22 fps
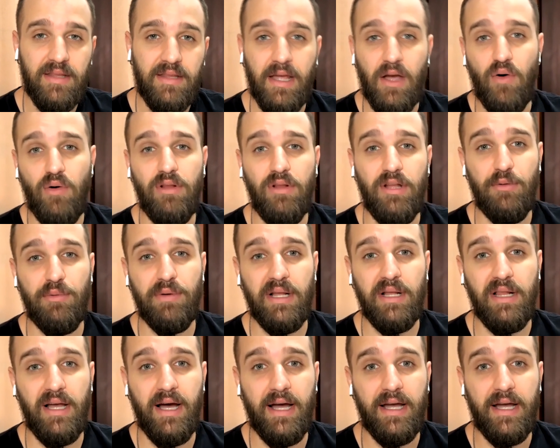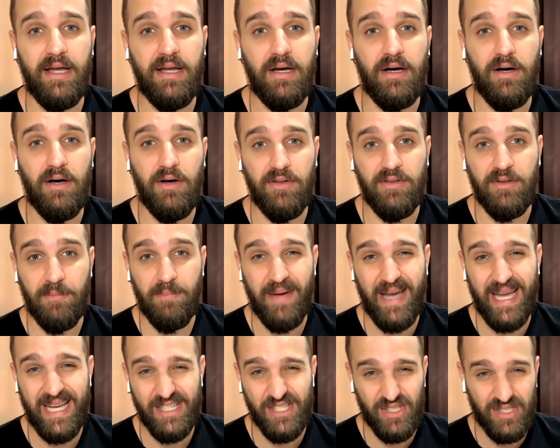they only rely on the
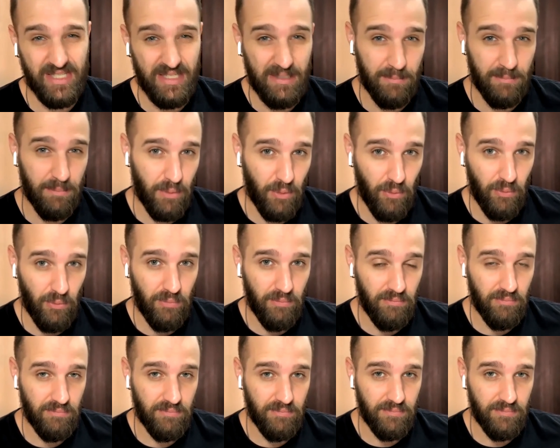past simple.